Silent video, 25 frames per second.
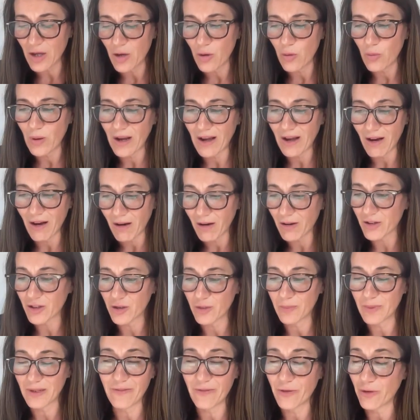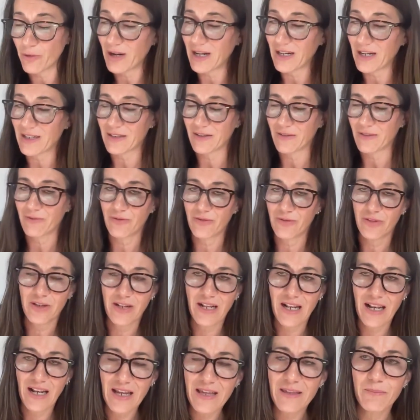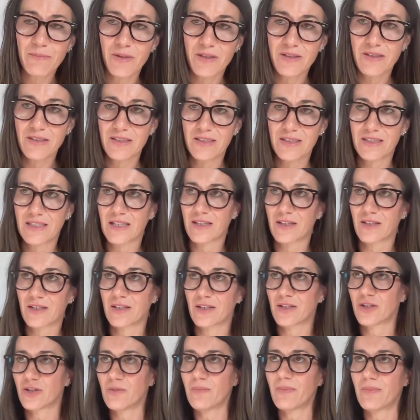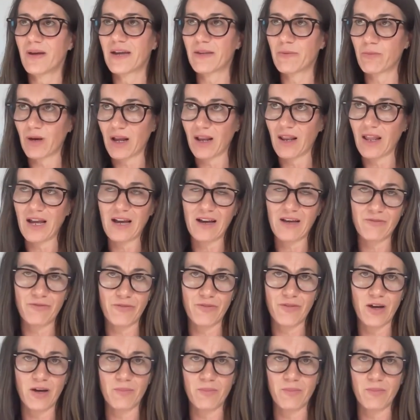Where arguably if you're acting for the claimant, then you may well have